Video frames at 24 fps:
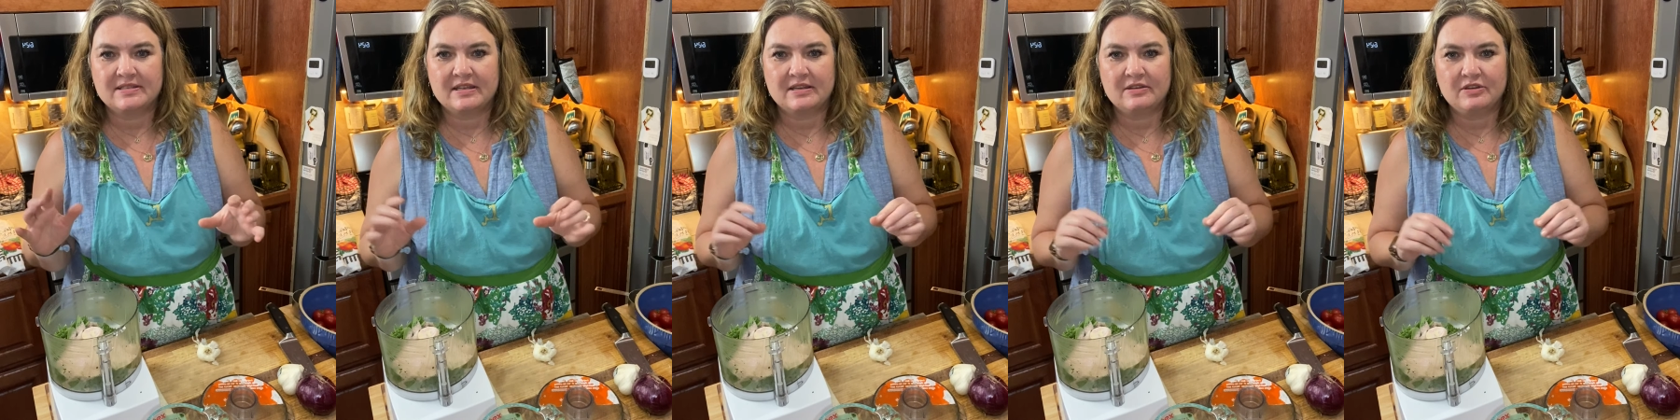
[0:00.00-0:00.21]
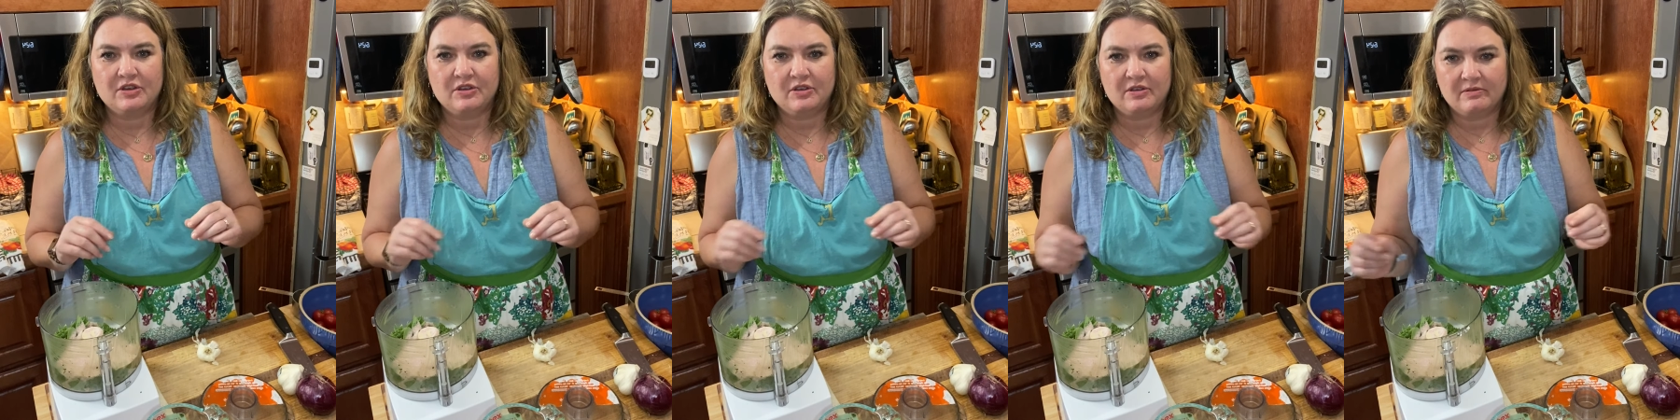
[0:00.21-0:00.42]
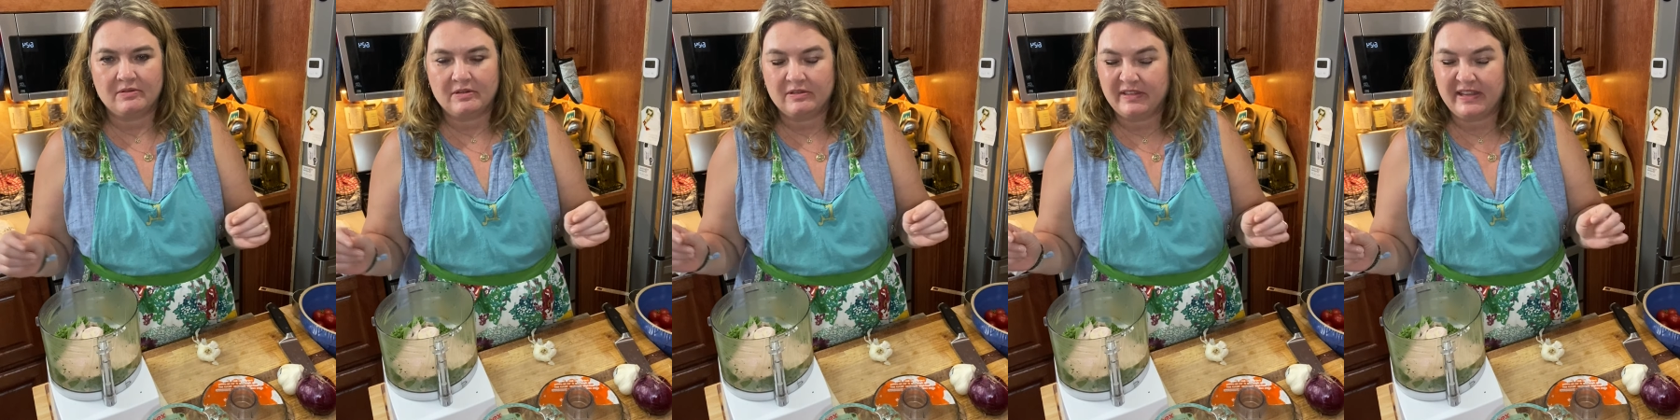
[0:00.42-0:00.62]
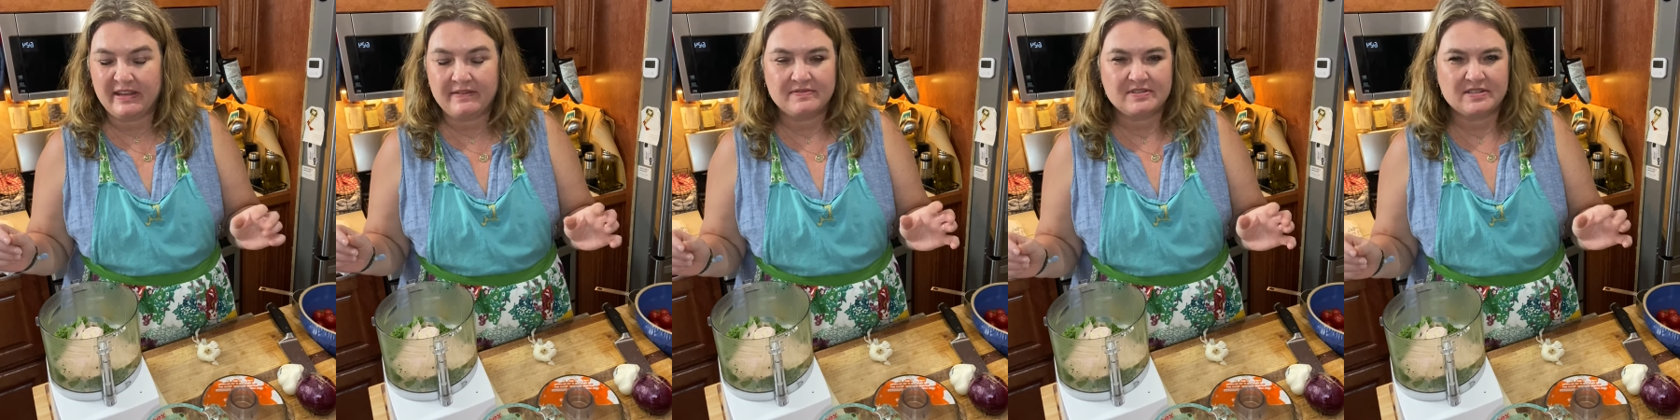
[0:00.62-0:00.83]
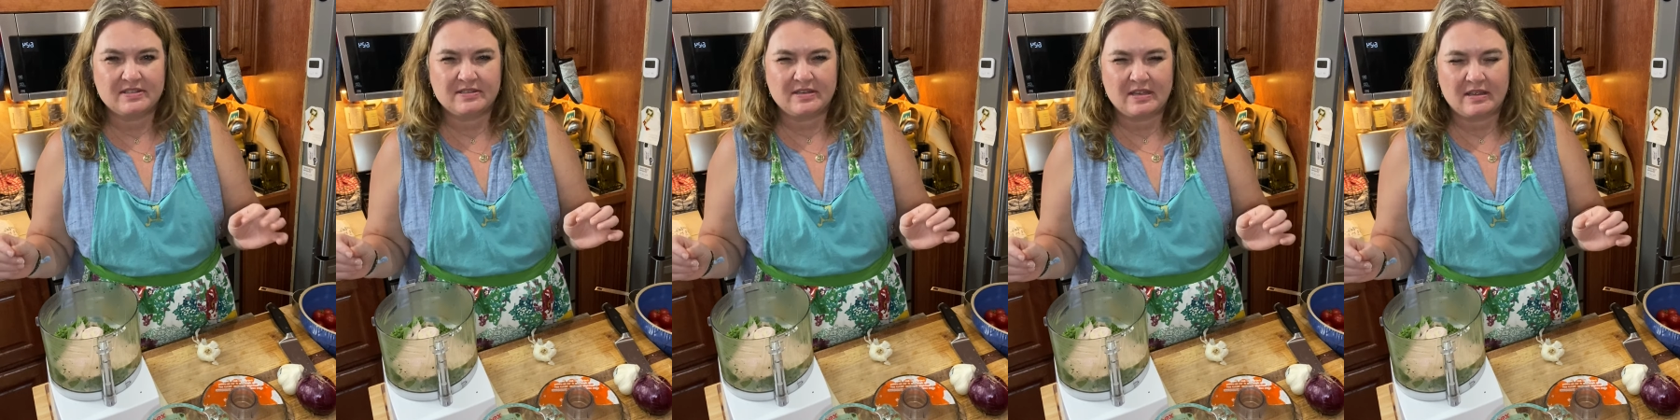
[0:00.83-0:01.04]
and you can
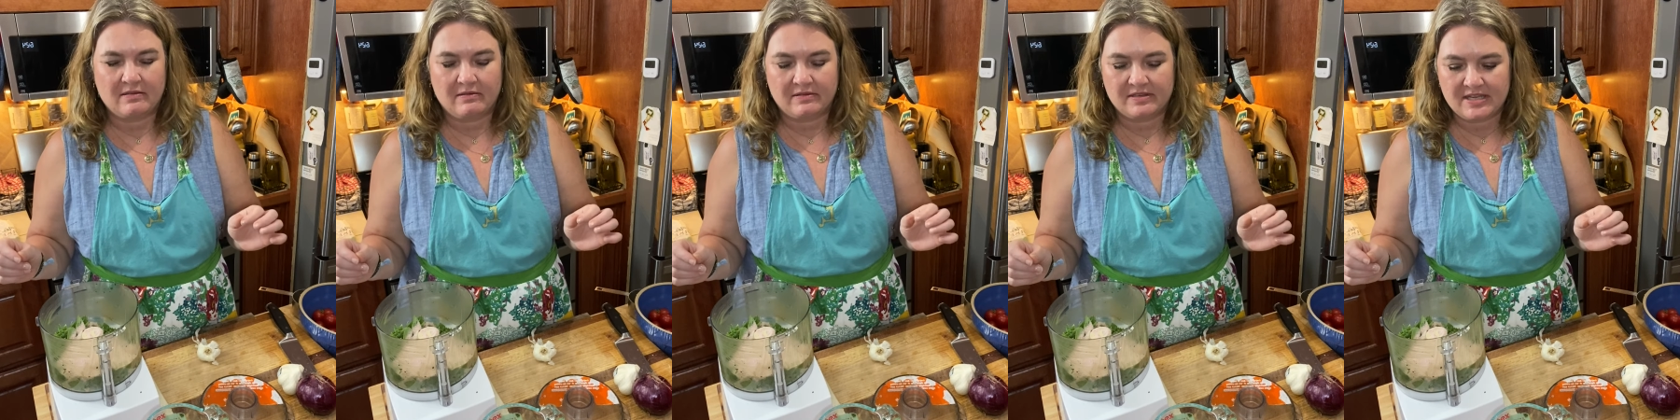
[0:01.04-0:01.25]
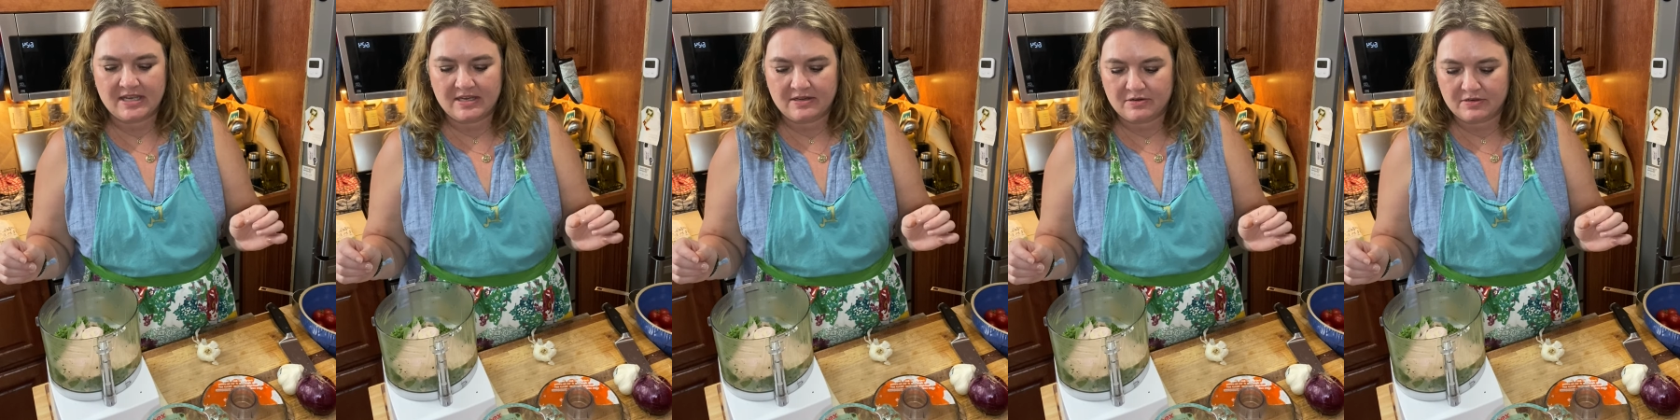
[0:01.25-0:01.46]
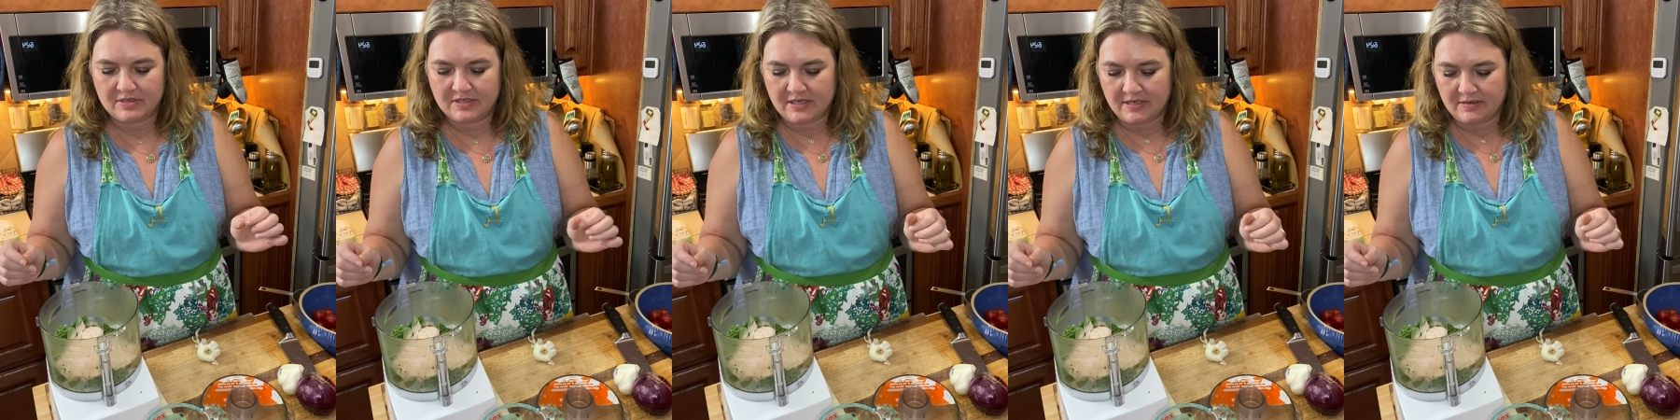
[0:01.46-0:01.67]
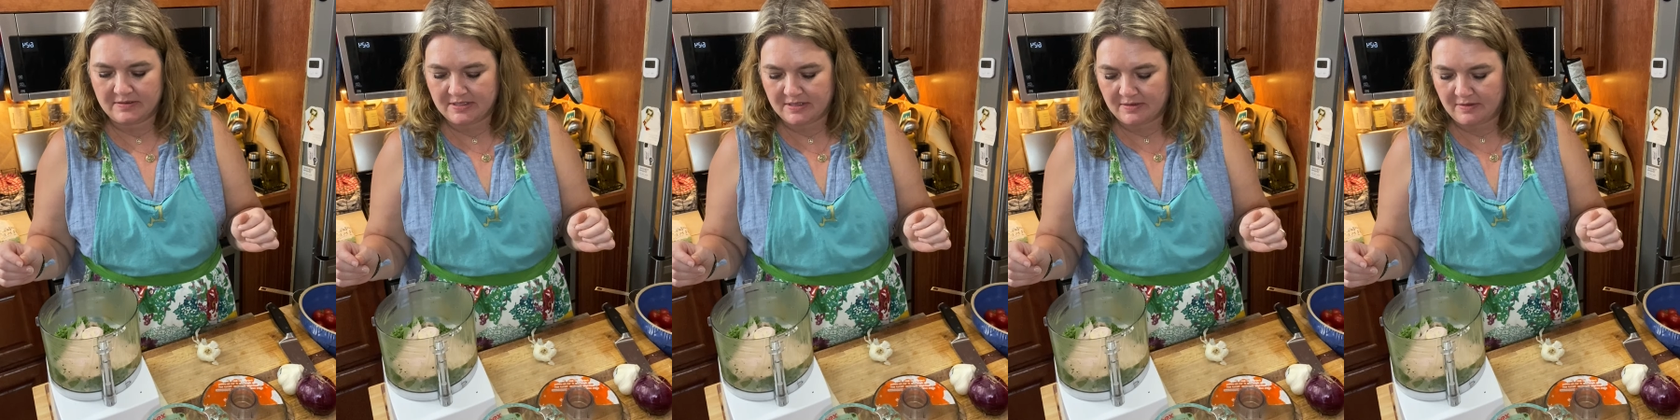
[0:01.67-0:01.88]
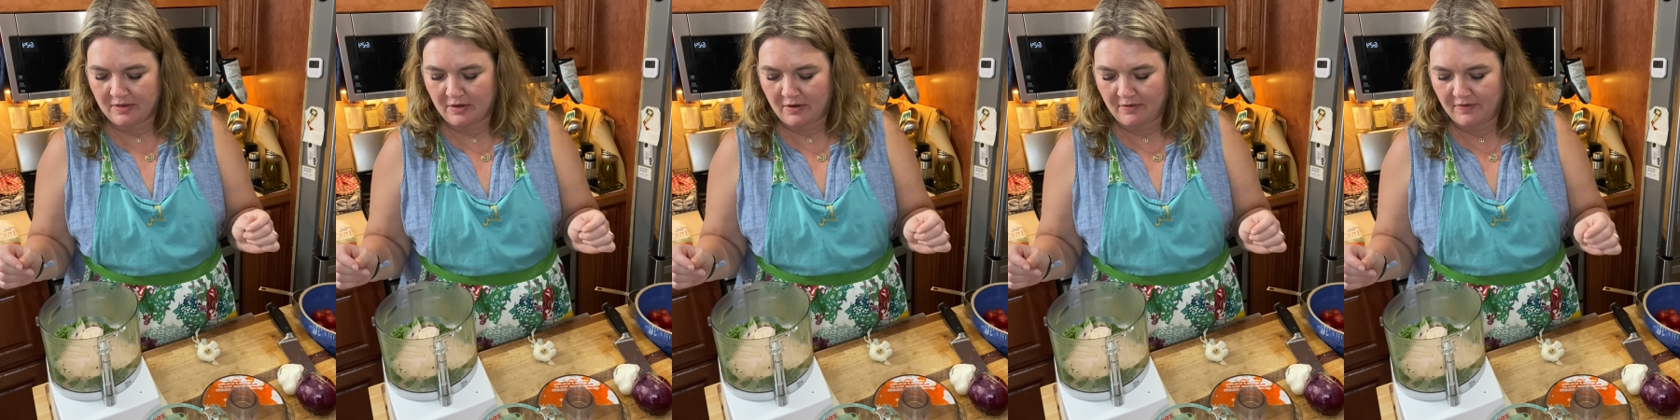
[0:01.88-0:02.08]
leave tender stems
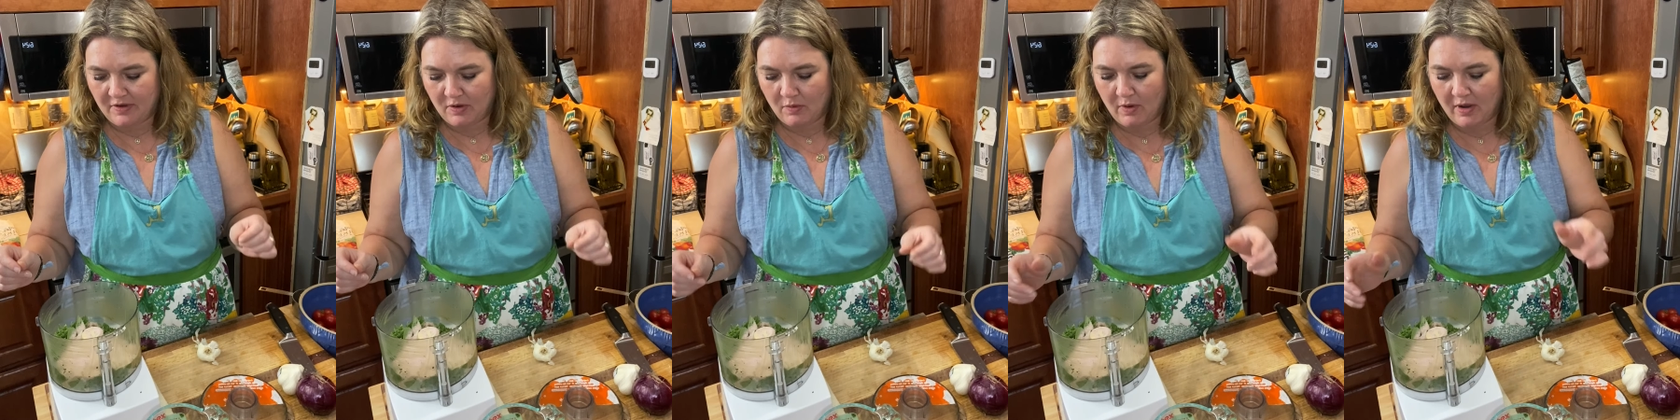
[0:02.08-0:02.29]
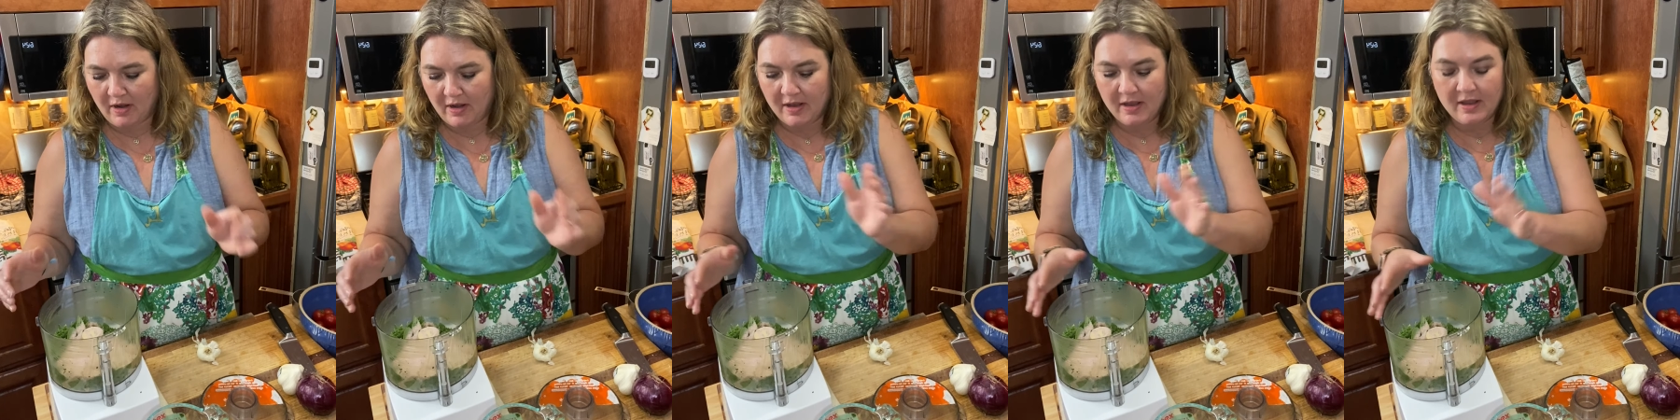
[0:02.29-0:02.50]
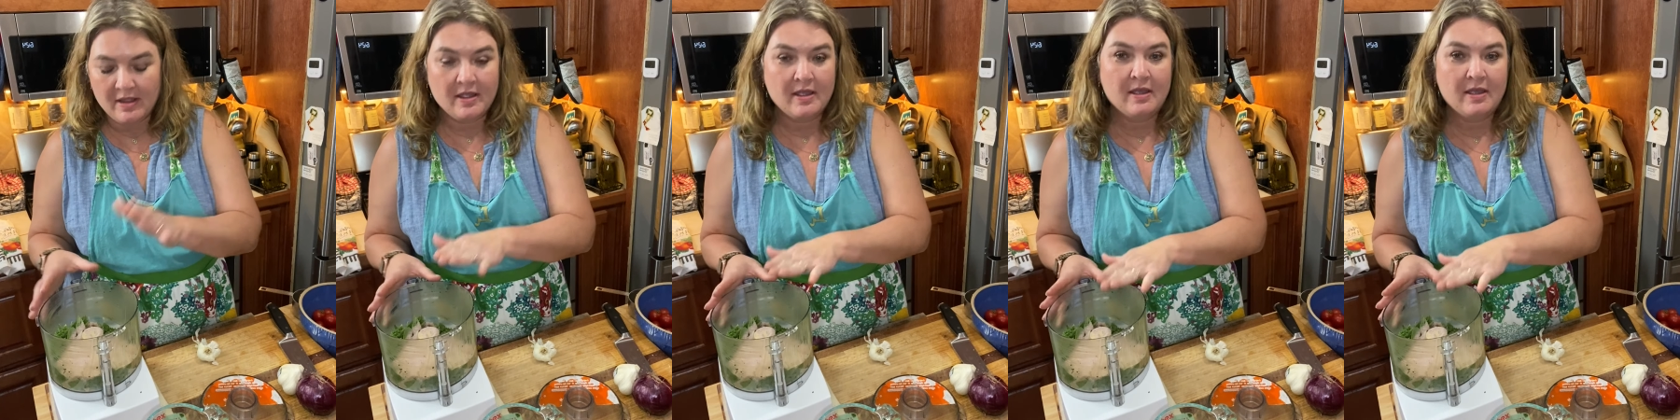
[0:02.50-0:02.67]
in there if you want.